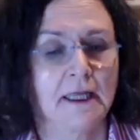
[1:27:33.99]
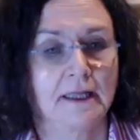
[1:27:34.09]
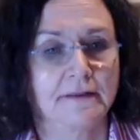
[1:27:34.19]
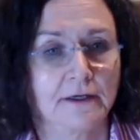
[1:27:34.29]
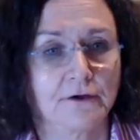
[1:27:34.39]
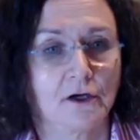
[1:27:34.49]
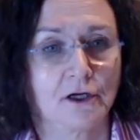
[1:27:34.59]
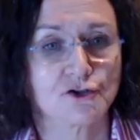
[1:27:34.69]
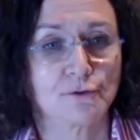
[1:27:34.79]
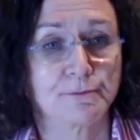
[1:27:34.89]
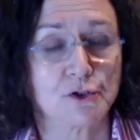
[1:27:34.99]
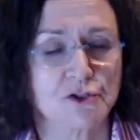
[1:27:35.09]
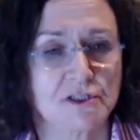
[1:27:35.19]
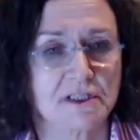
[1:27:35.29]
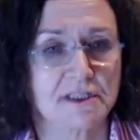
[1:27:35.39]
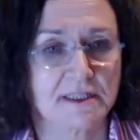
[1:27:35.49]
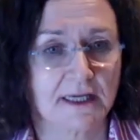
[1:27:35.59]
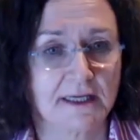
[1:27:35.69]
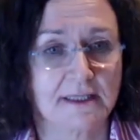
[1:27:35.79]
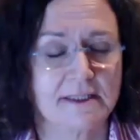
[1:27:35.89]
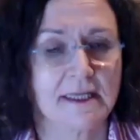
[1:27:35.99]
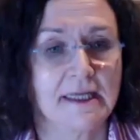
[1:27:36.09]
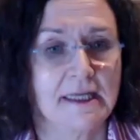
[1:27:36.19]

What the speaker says: and their contribution to science